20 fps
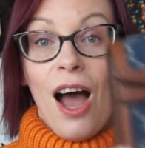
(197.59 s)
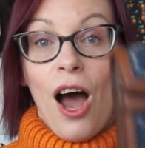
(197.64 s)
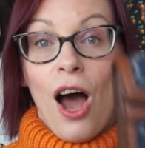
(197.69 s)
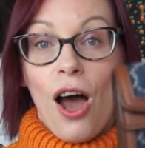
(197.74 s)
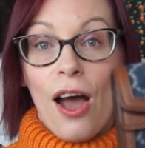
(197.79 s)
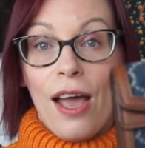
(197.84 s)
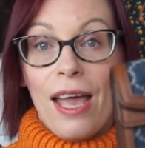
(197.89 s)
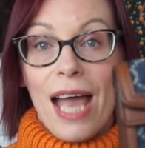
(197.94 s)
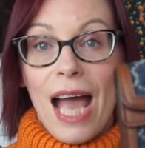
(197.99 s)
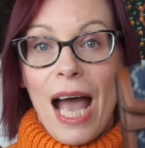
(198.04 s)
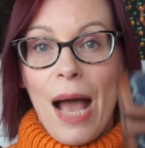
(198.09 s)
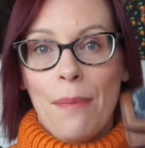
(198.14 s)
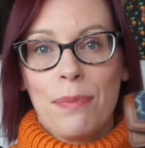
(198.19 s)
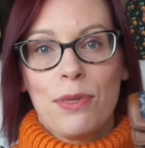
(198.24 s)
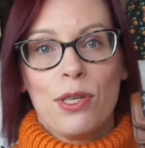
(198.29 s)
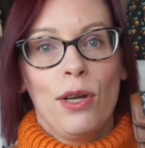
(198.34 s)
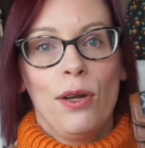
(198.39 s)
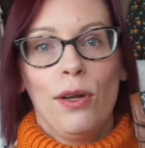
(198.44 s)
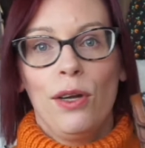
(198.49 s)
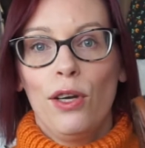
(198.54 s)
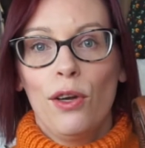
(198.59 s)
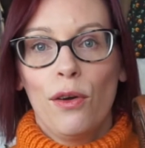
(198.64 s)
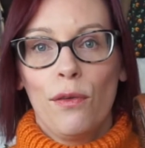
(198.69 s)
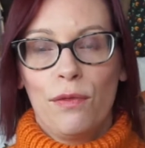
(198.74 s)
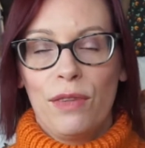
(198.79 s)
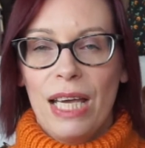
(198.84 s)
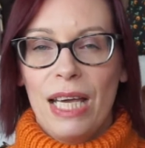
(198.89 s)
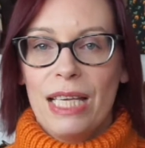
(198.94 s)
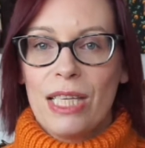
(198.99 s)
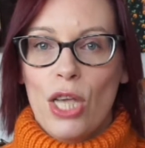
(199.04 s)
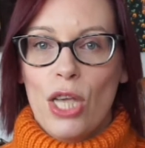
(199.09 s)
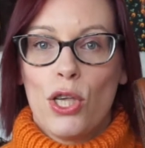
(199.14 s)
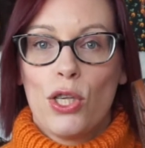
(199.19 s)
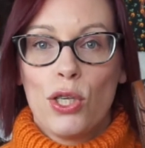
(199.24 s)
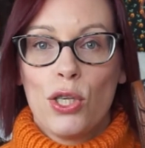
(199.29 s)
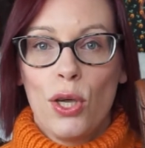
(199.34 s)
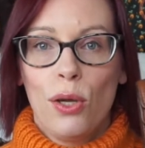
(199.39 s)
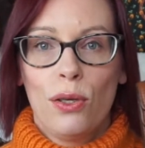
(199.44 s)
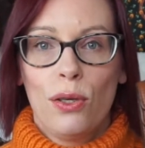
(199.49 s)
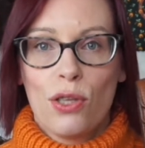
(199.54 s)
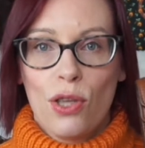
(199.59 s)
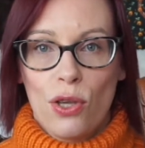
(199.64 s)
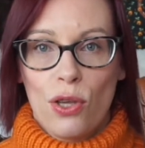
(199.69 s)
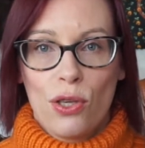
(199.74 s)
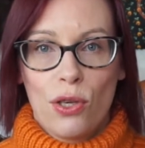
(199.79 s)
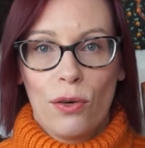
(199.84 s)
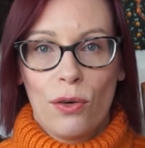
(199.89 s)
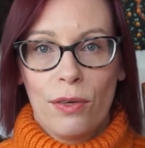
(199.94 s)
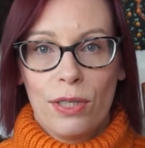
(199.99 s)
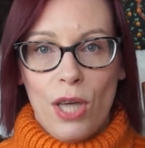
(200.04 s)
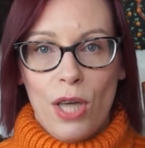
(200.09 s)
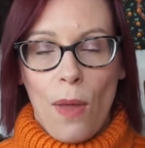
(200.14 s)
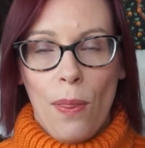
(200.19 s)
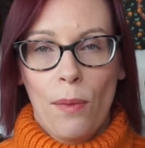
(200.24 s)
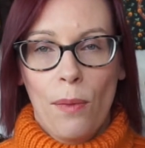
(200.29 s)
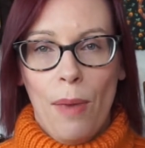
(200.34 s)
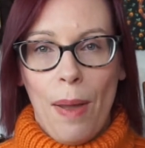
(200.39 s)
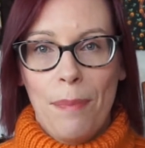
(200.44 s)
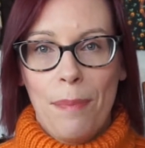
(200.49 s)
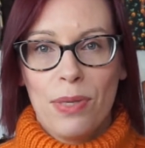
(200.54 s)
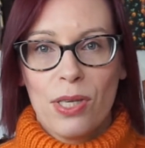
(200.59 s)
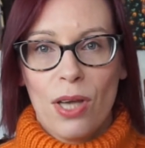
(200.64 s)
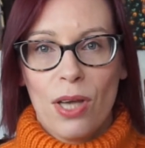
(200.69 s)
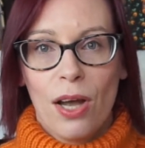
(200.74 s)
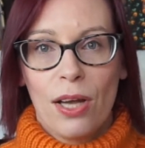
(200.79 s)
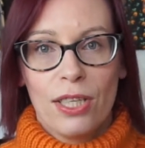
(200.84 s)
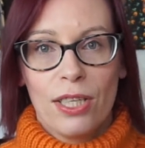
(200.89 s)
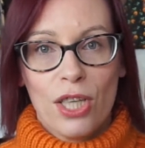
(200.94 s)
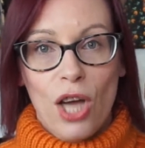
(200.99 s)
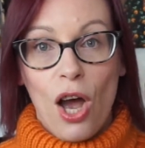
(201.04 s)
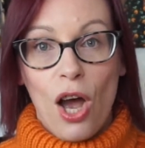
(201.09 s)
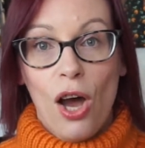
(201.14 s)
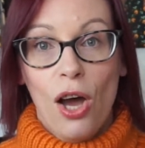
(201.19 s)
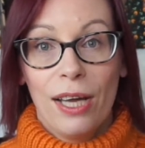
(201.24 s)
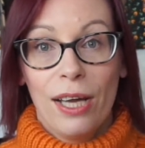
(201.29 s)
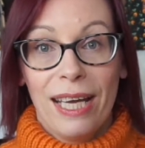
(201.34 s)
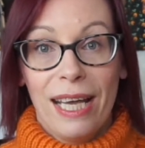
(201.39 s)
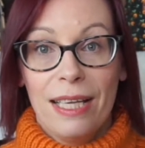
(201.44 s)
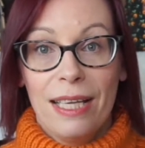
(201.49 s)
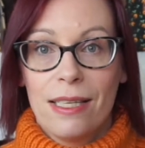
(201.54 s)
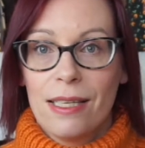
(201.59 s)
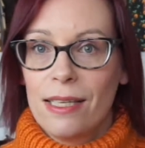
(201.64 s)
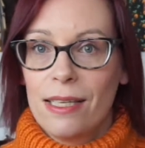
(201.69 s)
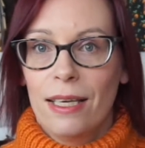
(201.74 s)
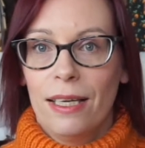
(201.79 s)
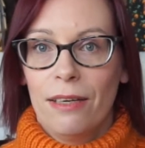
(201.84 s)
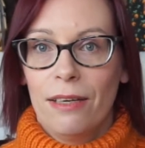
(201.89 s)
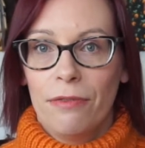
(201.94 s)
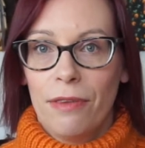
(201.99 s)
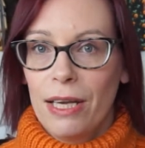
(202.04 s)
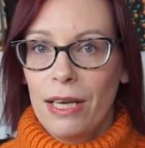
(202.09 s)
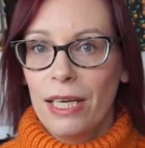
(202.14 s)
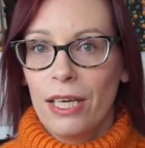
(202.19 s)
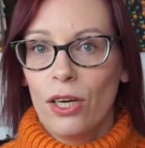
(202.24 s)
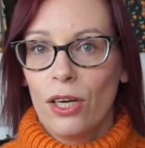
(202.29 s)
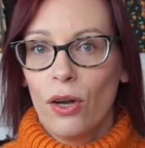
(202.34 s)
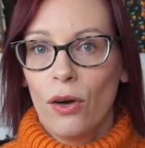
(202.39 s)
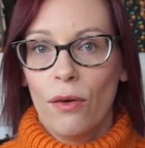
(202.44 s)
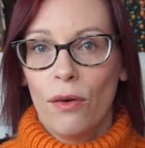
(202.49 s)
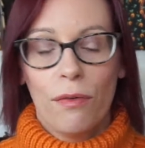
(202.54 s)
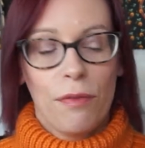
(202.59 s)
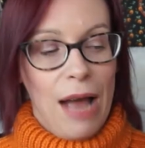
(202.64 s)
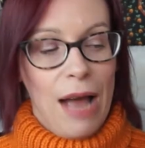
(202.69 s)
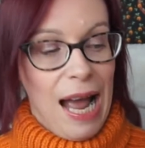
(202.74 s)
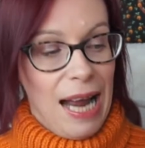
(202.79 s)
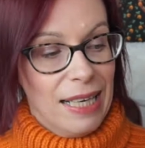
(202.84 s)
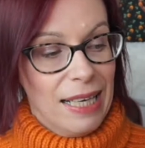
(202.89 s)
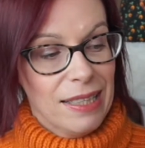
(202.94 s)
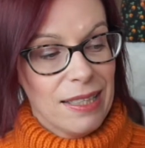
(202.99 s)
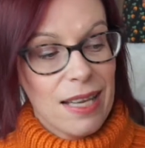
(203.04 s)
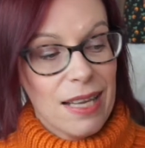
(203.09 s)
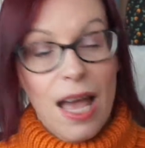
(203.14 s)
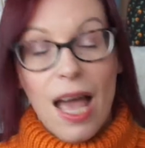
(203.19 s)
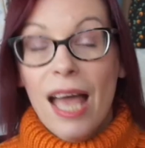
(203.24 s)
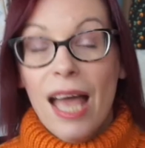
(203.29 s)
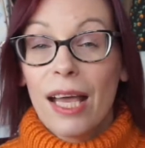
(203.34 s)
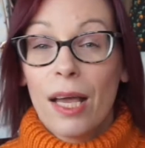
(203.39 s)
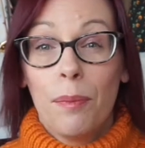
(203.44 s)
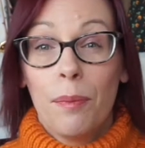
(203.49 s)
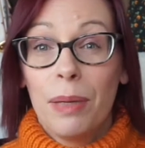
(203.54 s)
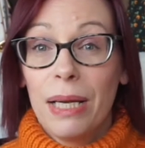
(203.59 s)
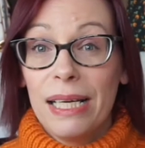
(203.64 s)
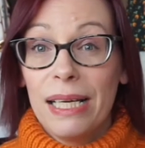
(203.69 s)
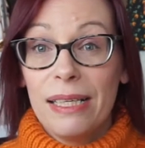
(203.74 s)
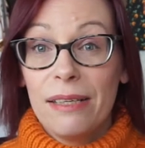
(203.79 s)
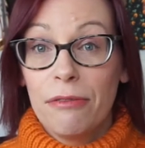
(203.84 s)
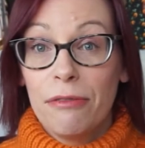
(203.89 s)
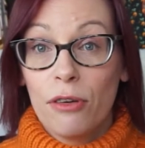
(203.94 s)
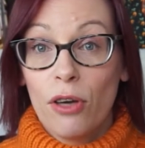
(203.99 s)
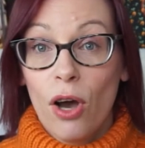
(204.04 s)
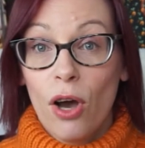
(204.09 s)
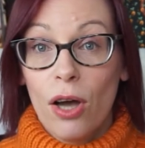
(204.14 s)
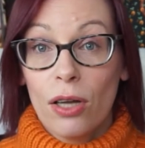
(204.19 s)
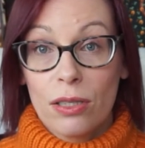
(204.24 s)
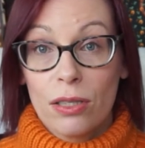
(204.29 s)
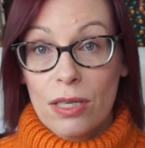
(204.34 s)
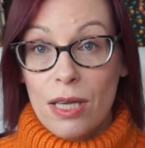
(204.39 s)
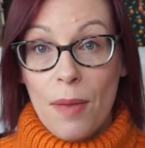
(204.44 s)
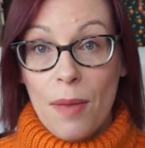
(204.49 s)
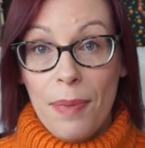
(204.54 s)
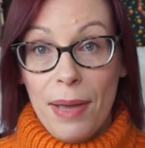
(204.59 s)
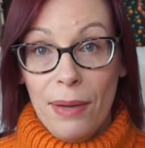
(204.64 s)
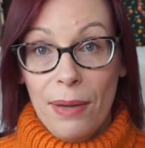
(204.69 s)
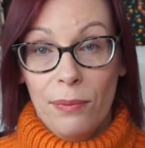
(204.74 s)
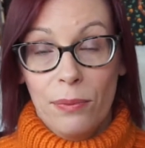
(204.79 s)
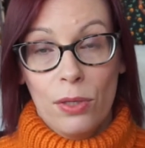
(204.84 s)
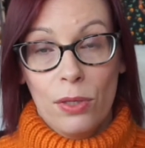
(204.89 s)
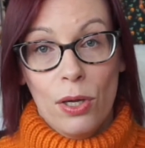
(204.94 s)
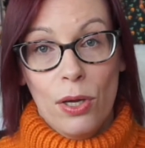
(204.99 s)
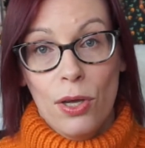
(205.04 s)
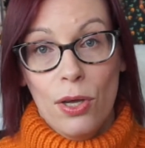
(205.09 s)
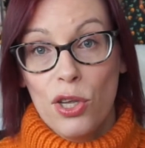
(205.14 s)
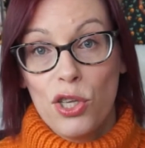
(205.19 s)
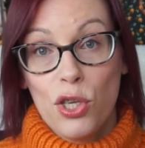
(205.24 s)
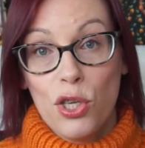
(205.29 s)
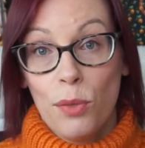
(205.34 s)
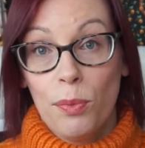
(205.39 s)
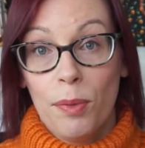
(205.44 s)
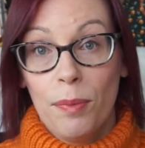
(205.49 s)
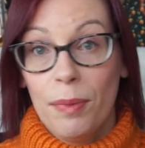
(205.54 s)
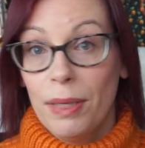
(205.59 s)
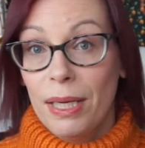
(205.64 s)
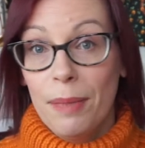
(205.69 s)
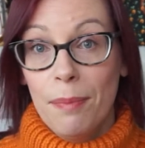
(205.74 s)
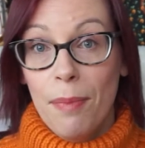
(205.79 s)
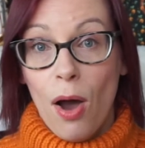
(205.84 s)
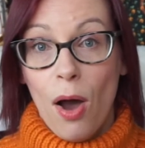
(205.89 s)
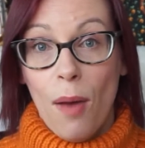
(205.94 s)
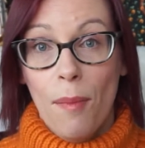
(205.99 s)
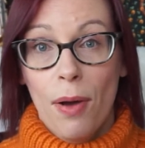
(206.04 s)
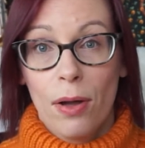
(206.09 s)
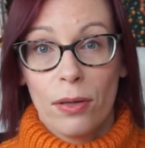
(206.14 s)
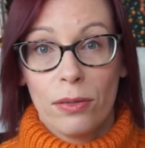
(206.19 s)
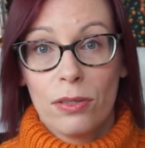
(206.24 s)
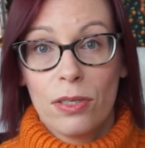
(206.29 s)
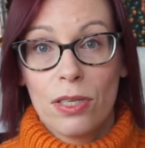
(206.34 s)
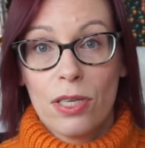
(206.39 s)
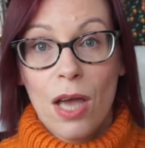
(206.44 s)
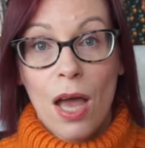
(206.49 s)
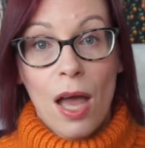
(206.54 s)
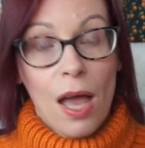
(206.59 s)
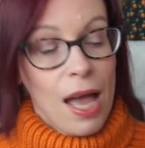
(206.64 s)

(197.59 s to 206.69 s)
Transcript: I absolutely love this. As soon as I saw it on the website, I instantly fell in love and completely forgot about the super mini marmont.